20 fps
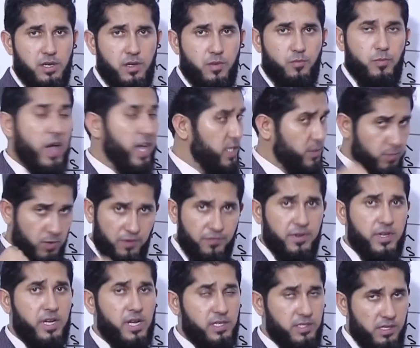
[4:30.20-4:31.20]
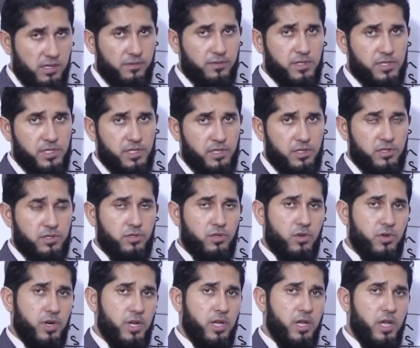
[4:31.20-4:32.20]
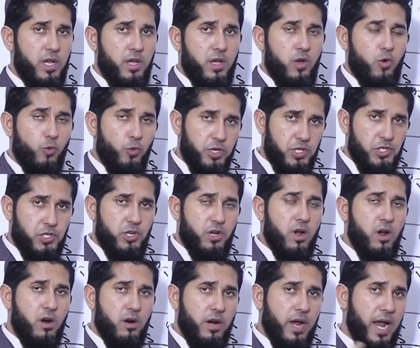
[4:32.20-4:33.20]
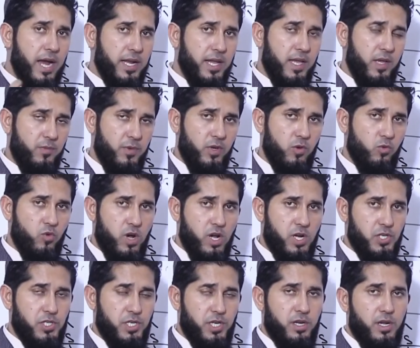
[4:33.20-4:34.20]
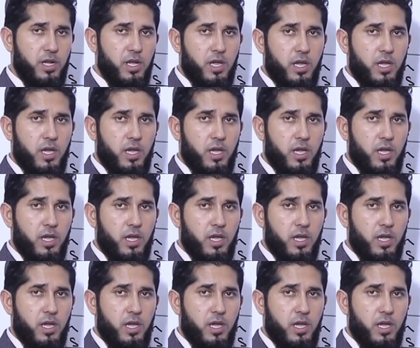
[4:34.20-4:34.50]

Past perfect continuous tense, sorry. Which car had he been washing?